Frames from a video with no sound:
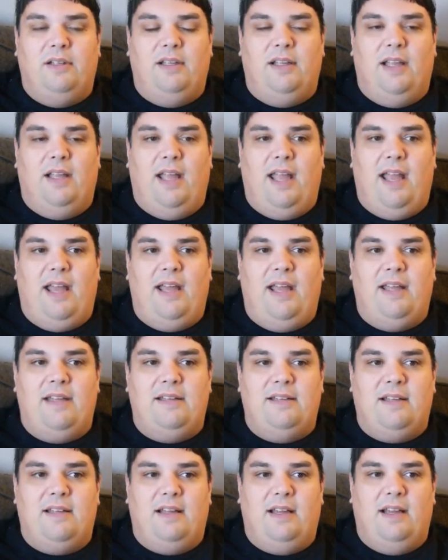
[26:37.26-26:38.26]

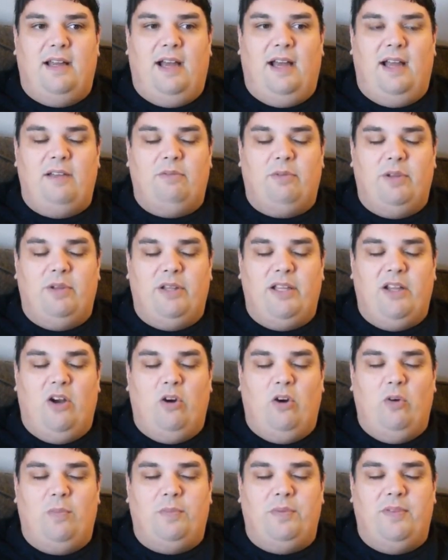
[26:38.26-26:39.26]
And I really
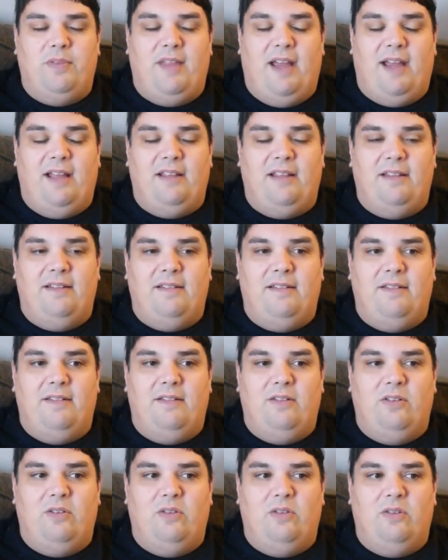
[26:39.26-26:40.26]
hope that
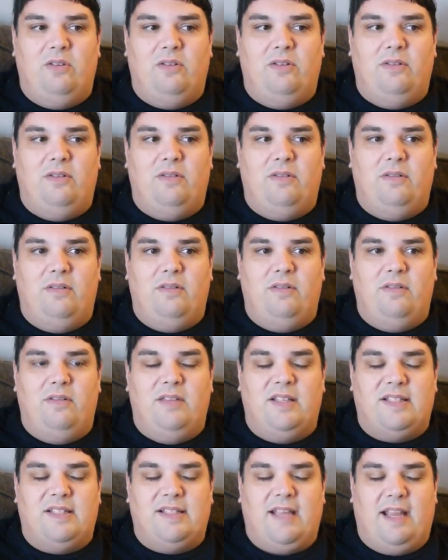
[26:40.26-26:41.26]

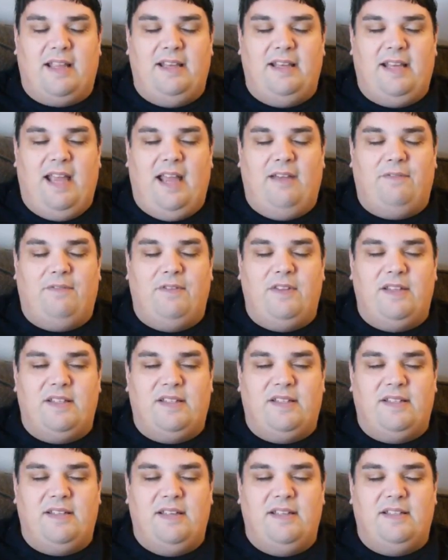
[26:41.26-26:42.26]
the second half of
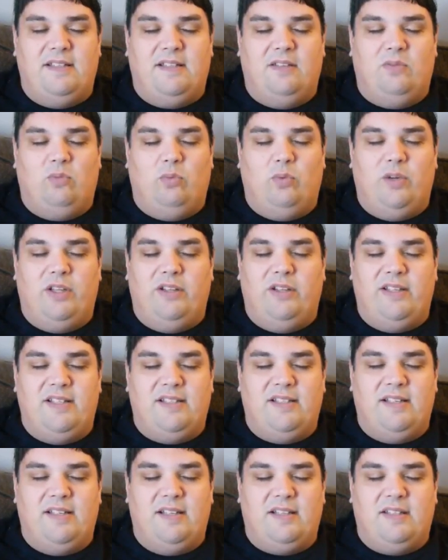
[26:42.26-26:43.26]
this season really
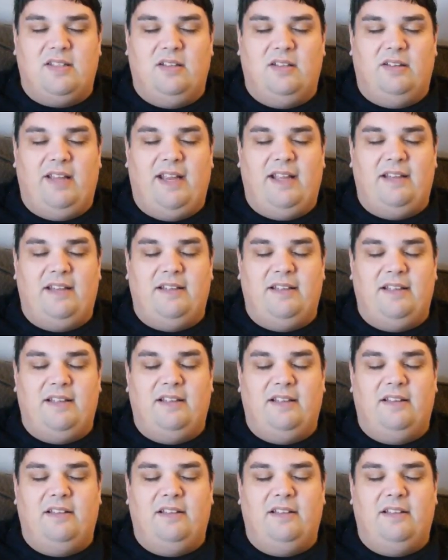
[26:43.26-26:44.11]
sticks the landing